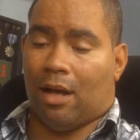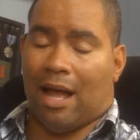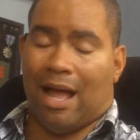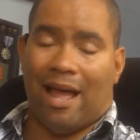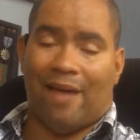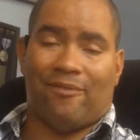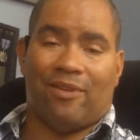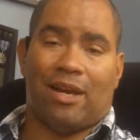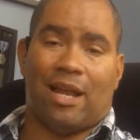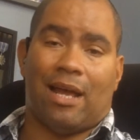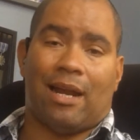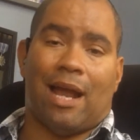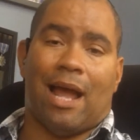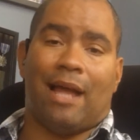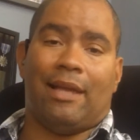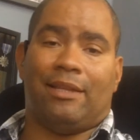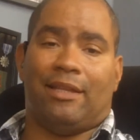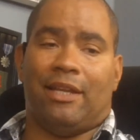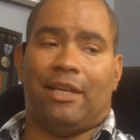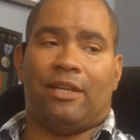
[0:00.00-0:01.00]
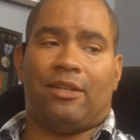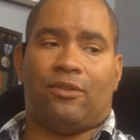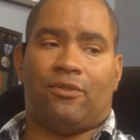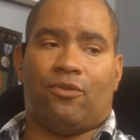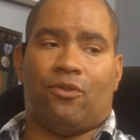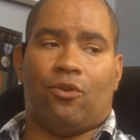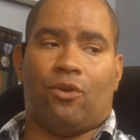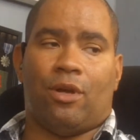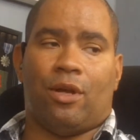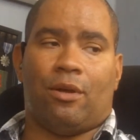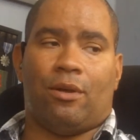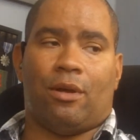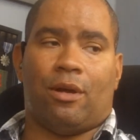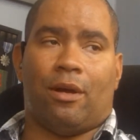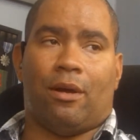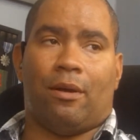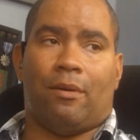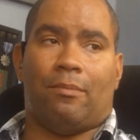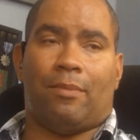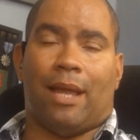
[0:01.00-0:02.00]
have a lot of ideas for it.
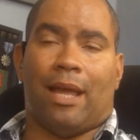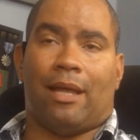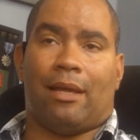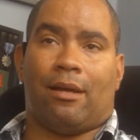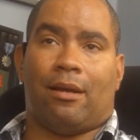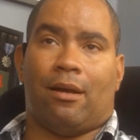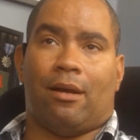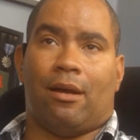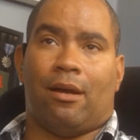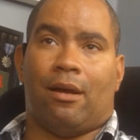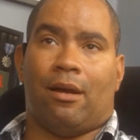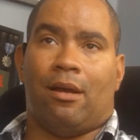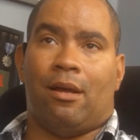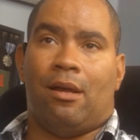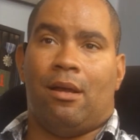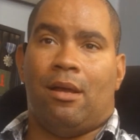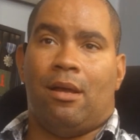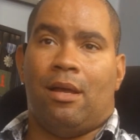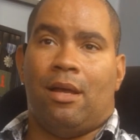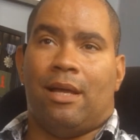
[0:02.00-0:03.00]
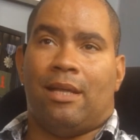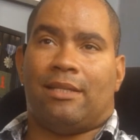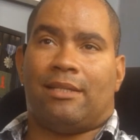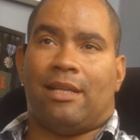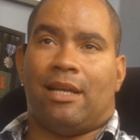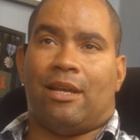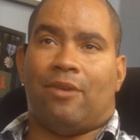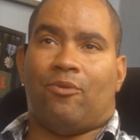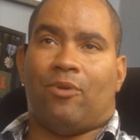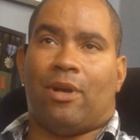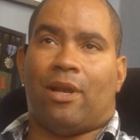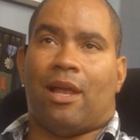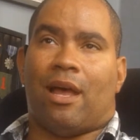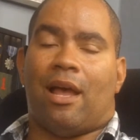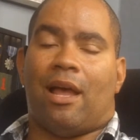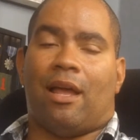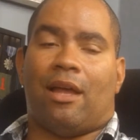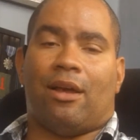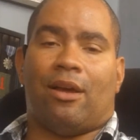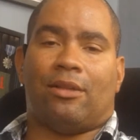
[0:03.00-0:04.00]
Instead of
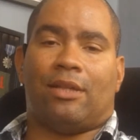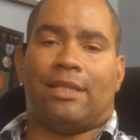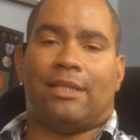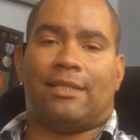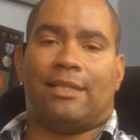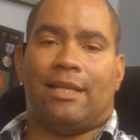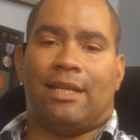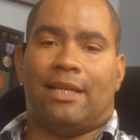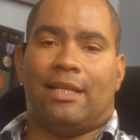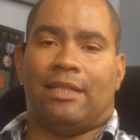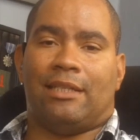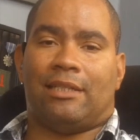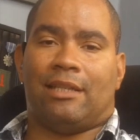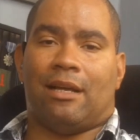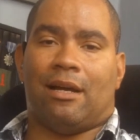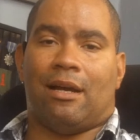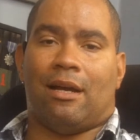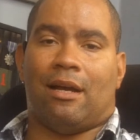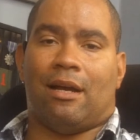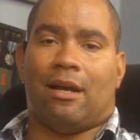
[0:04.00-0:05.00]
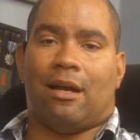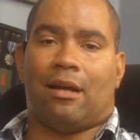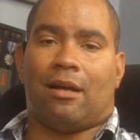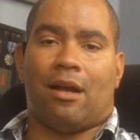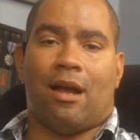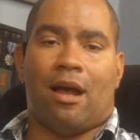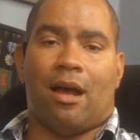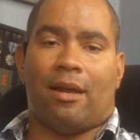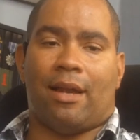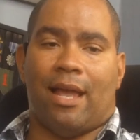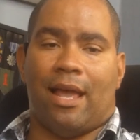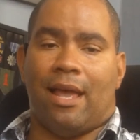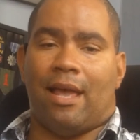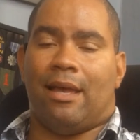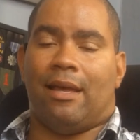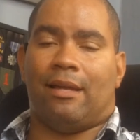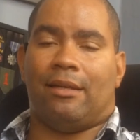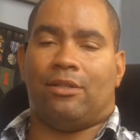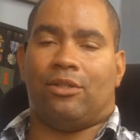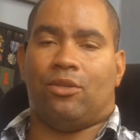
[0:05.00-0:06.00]
relying on the city's Con
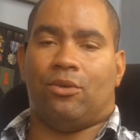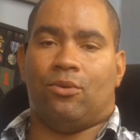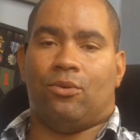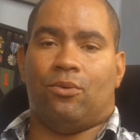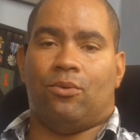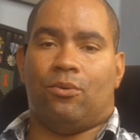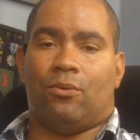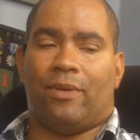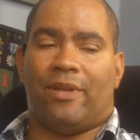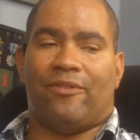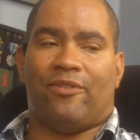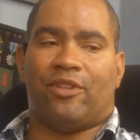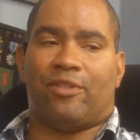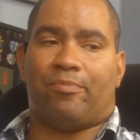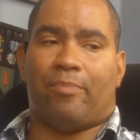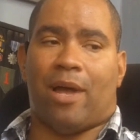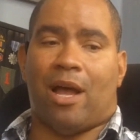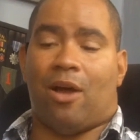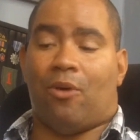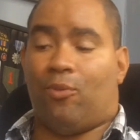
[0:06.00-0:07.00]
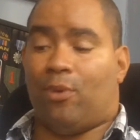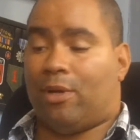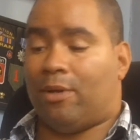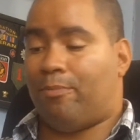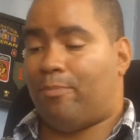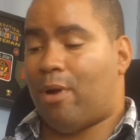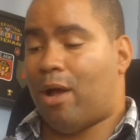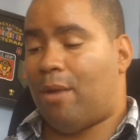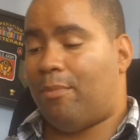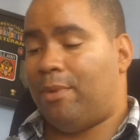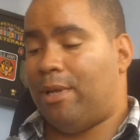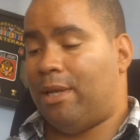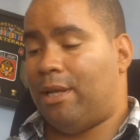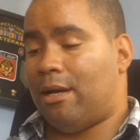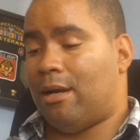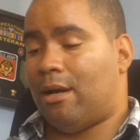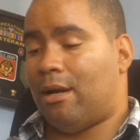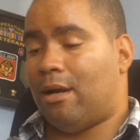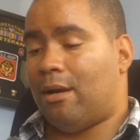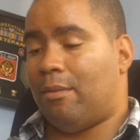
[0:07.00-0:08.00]
Ed to give us power, we could probably
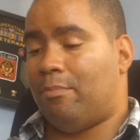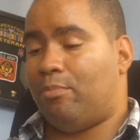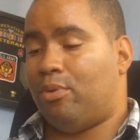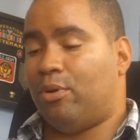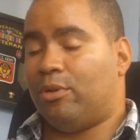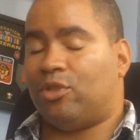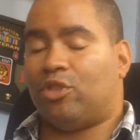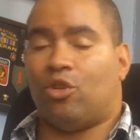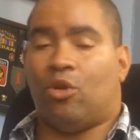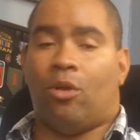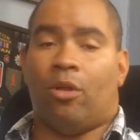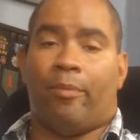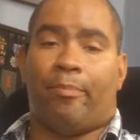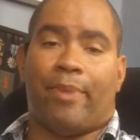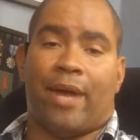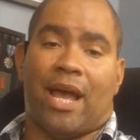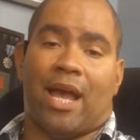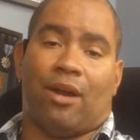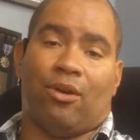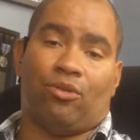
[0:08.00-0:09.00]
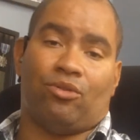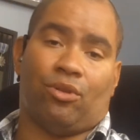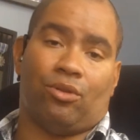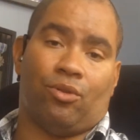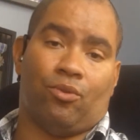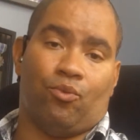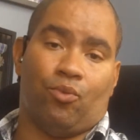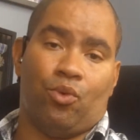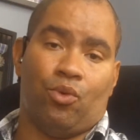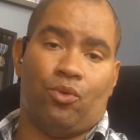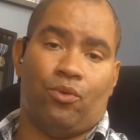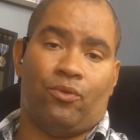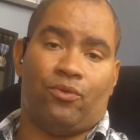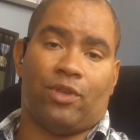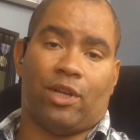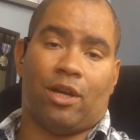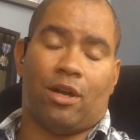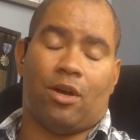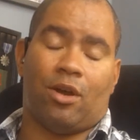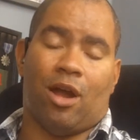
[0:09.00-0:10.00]
put solar panels on the roof
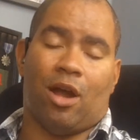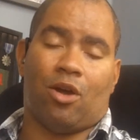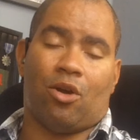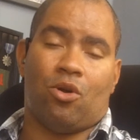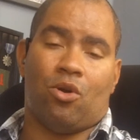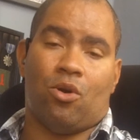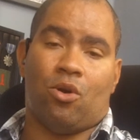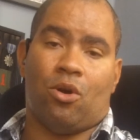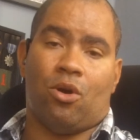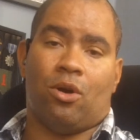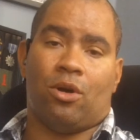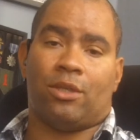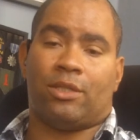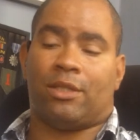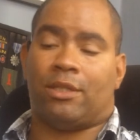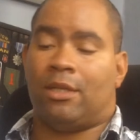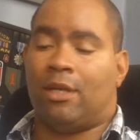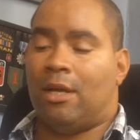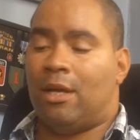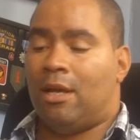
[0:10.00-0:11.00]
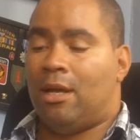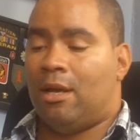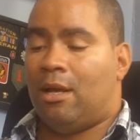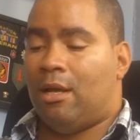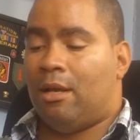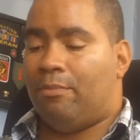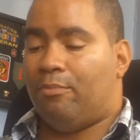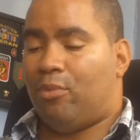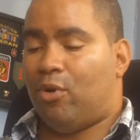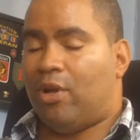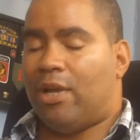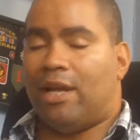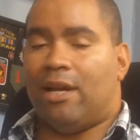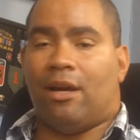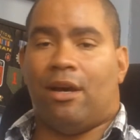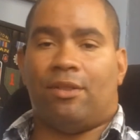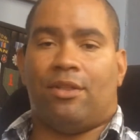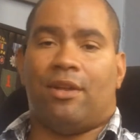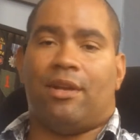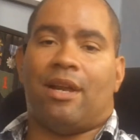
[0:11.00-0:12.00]
to cut our costs, bring in
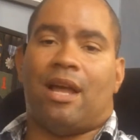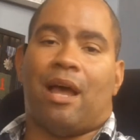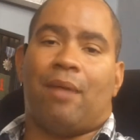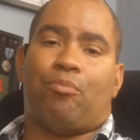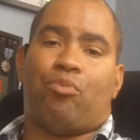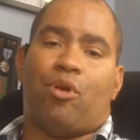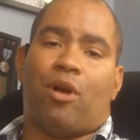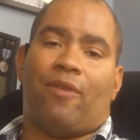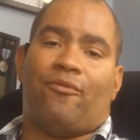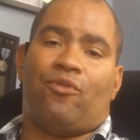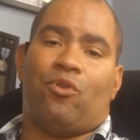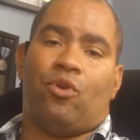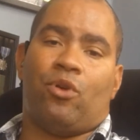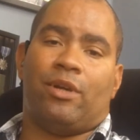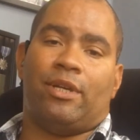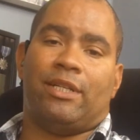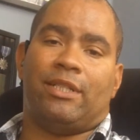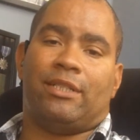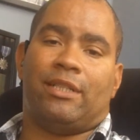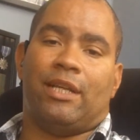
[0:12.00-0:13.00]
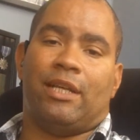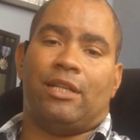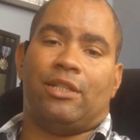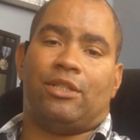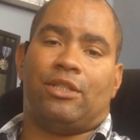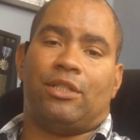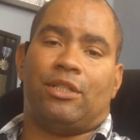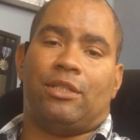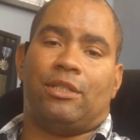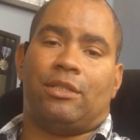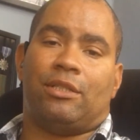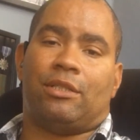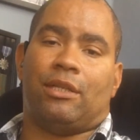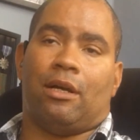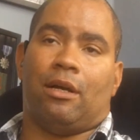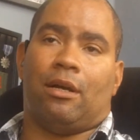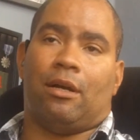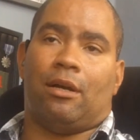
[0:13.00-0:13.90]
other nonprofit organizations,